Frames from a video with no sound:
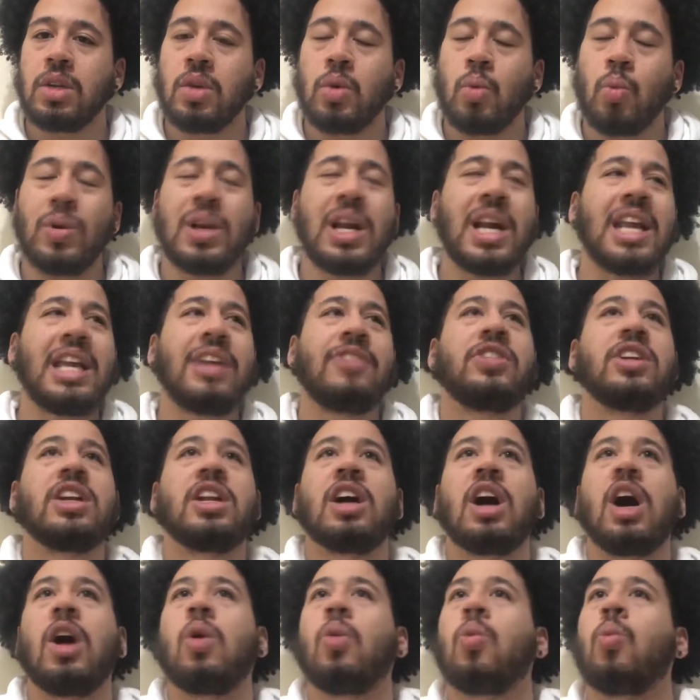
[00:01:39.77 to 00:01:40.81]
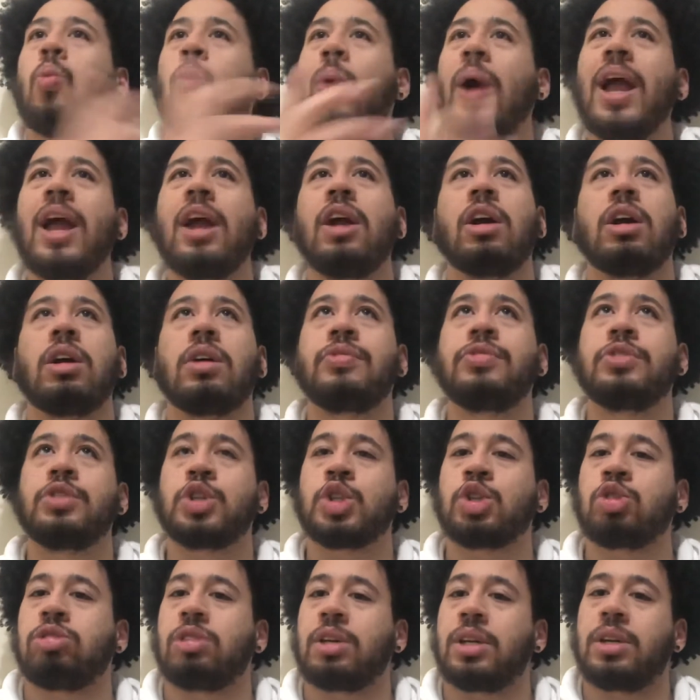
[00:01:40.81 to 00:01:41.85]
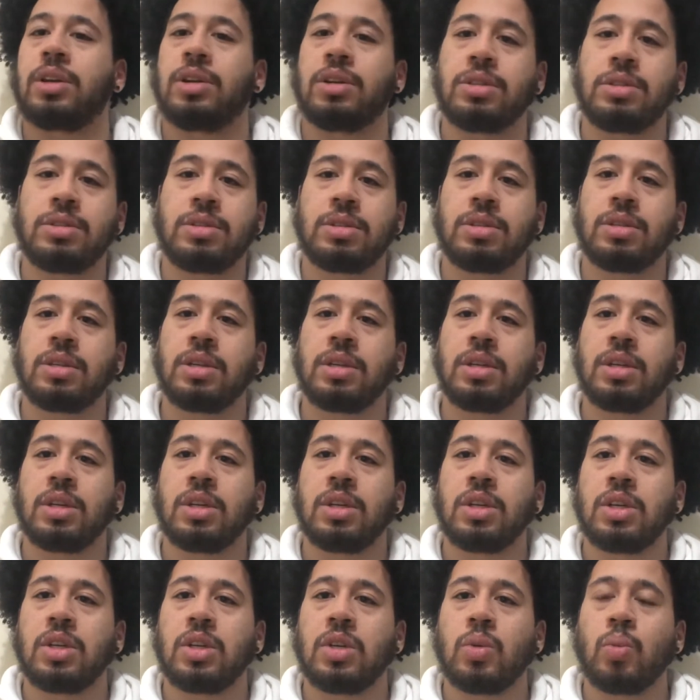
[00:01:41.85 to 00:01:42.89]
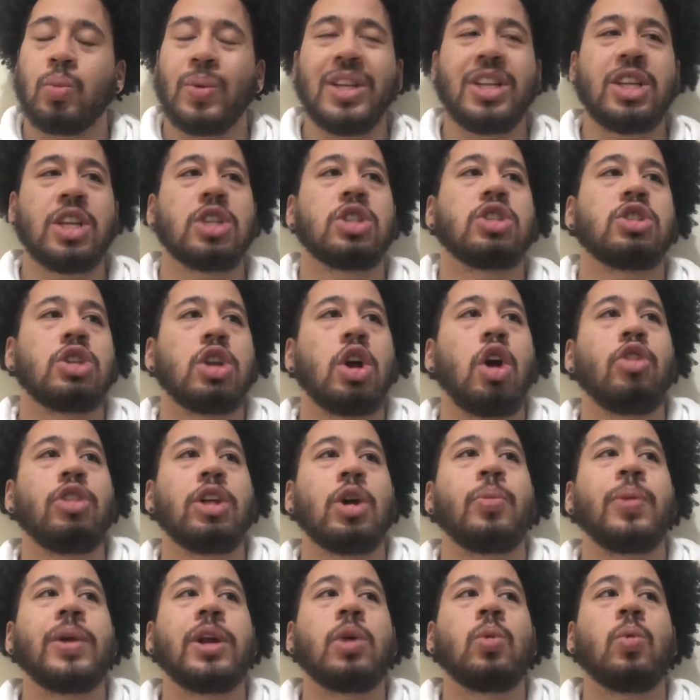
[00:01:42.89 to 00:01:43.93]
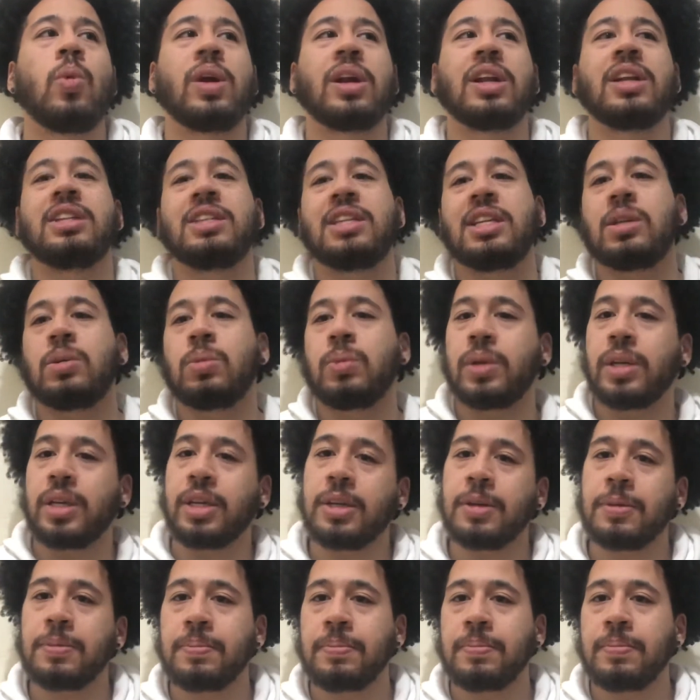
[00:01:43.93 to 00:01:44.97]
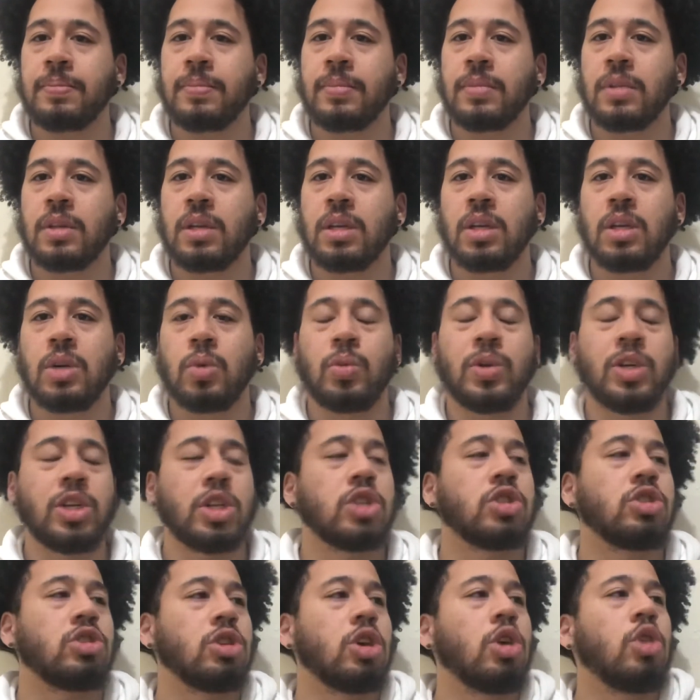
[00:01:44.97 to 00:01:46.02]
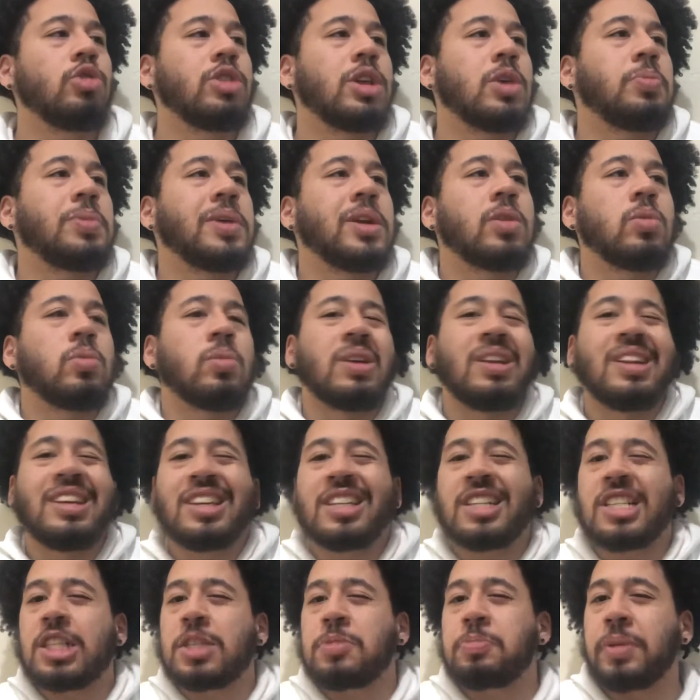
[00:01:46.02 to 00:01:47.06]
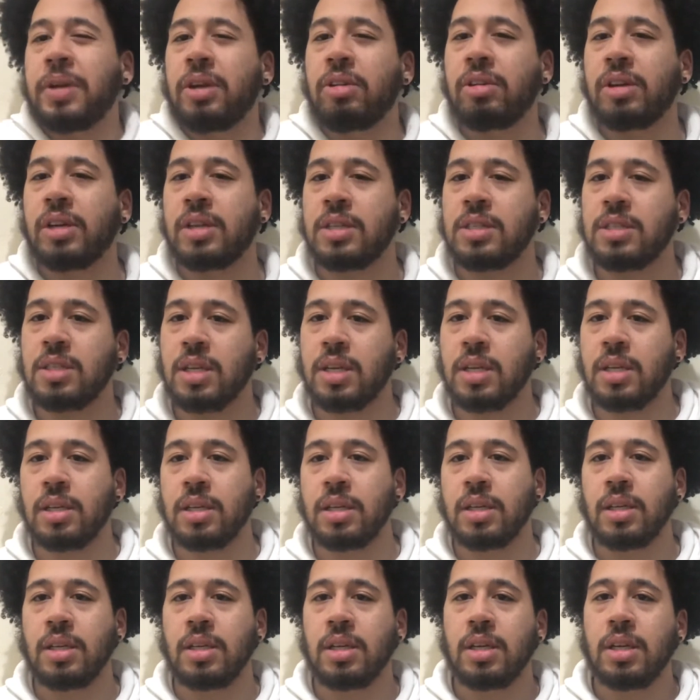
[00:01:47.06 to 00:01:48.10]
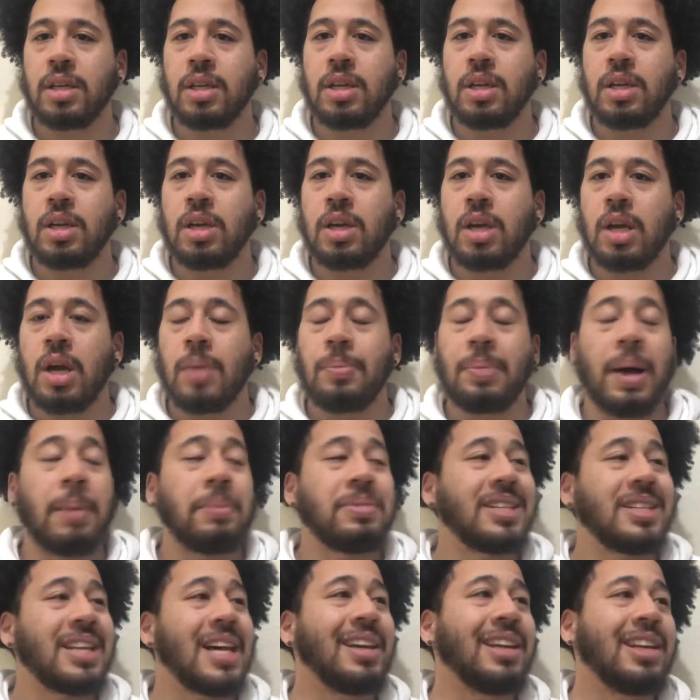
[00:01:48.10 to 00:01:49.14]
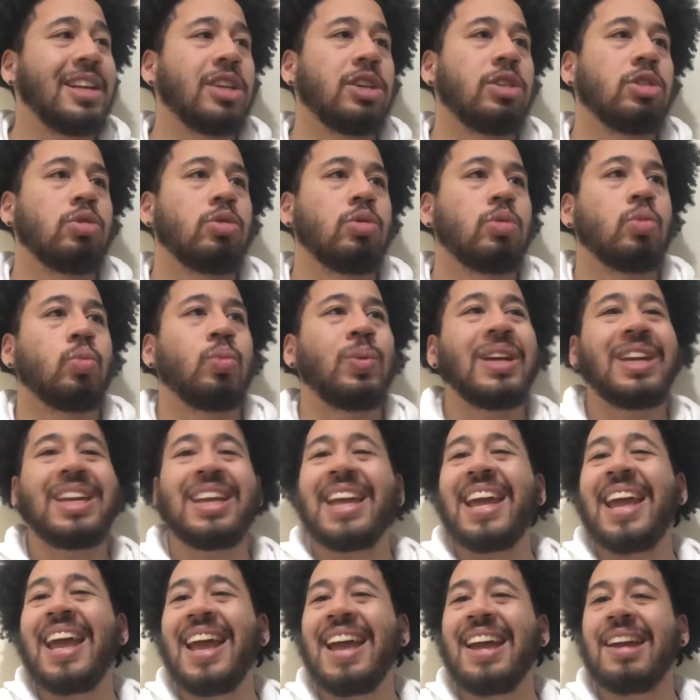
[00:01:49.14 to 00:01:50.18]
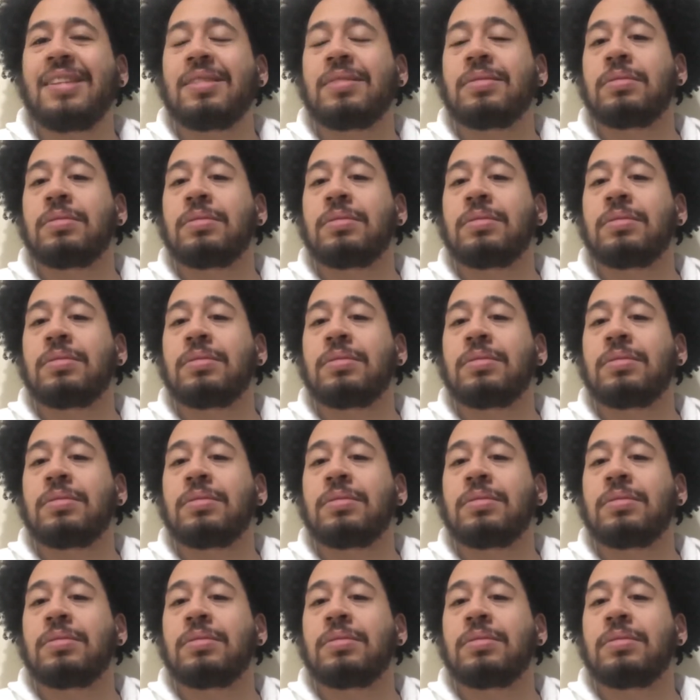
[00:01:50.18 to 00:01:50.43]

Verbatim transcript: We're not even aware of the triggers. We just know that we don't want to deal with it. We just know that we don't want to experience it. But I'm telling you, we can't